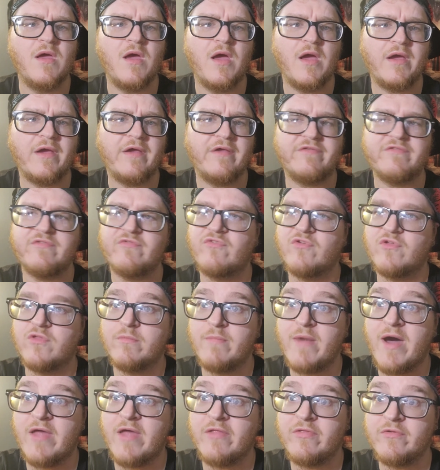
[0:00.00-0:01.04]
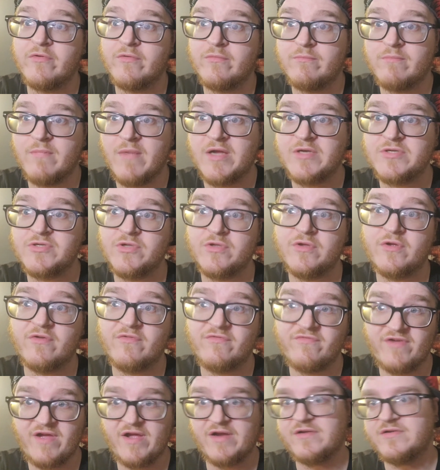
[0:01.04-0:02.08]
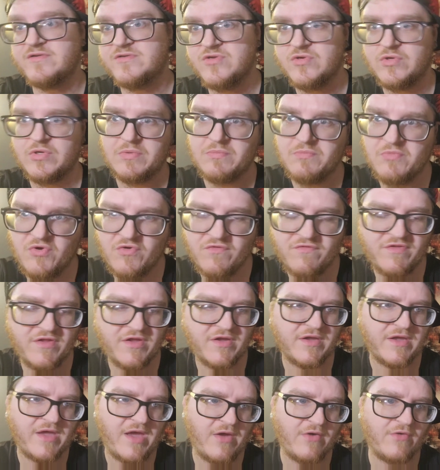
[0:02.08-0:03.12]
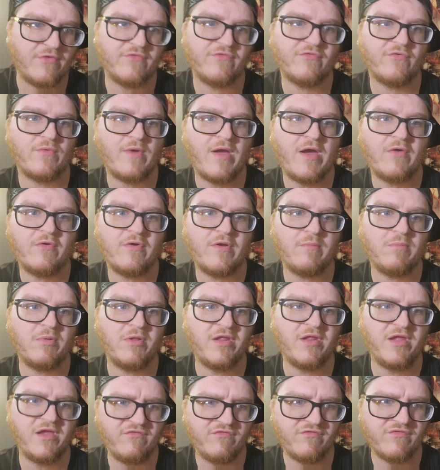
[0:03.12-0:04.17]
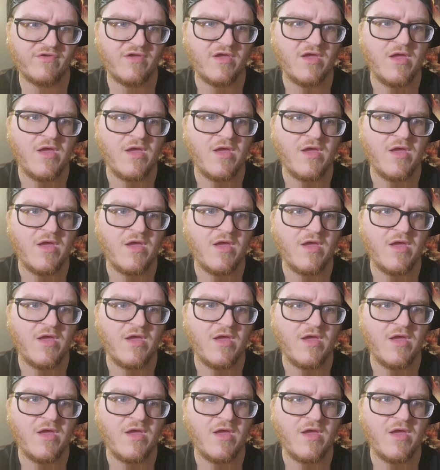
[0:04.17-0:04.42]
I guess for the modular effect, you can move the counters around, I believe.